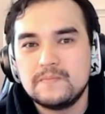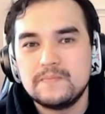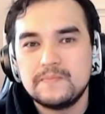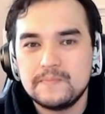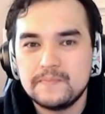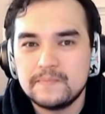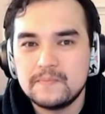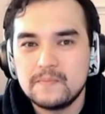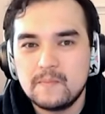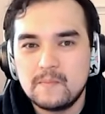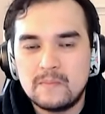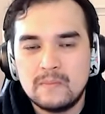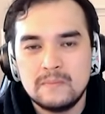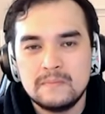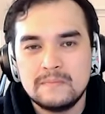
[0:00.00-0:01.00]

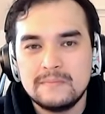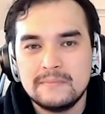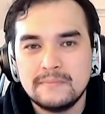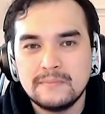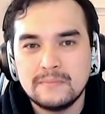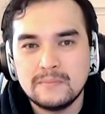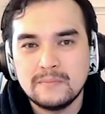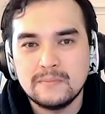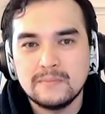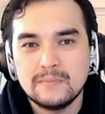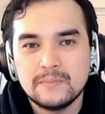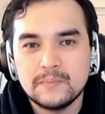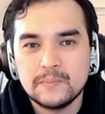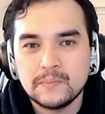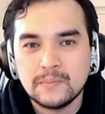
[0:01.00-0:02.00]

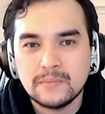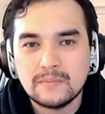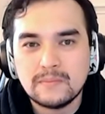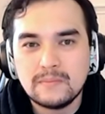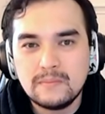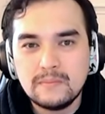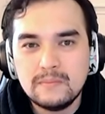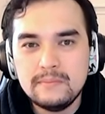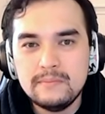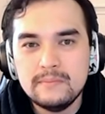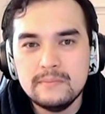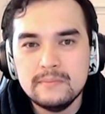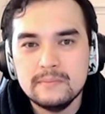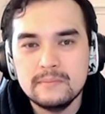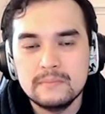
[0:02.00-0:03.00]

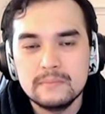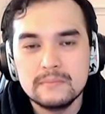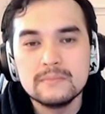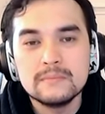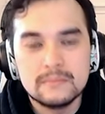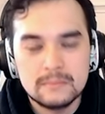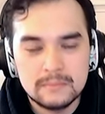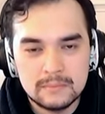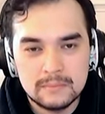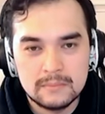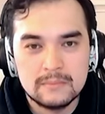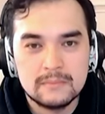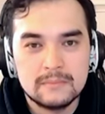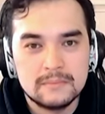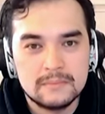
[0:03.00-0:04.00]

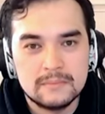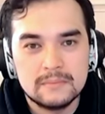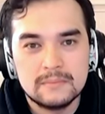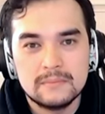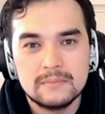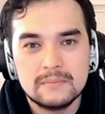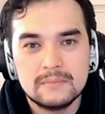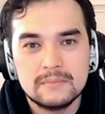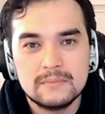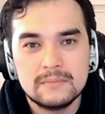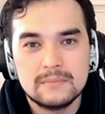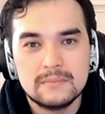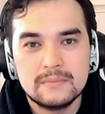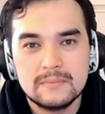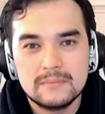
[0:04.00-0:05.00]

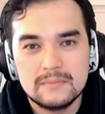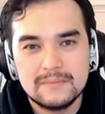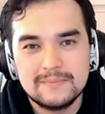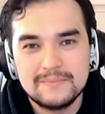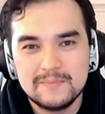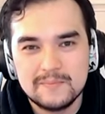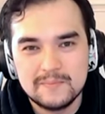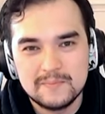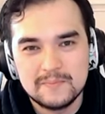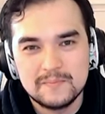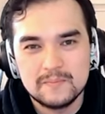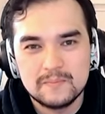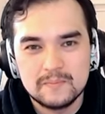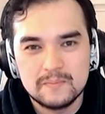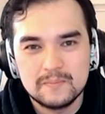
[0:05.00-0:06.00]

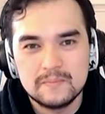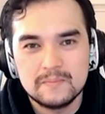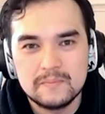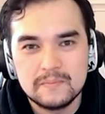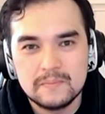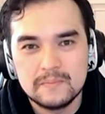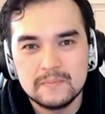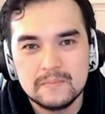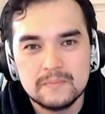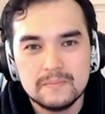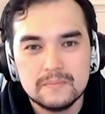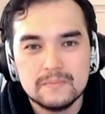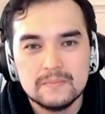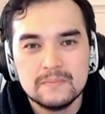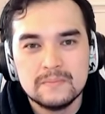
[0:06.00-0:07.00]

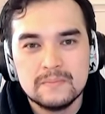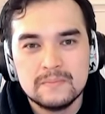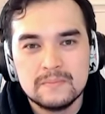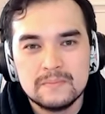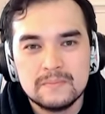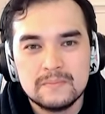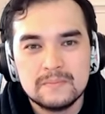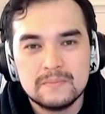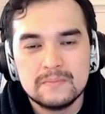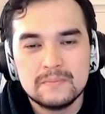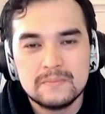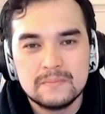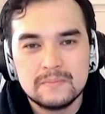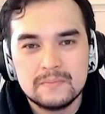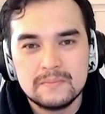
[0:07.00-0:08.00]
(not speaking)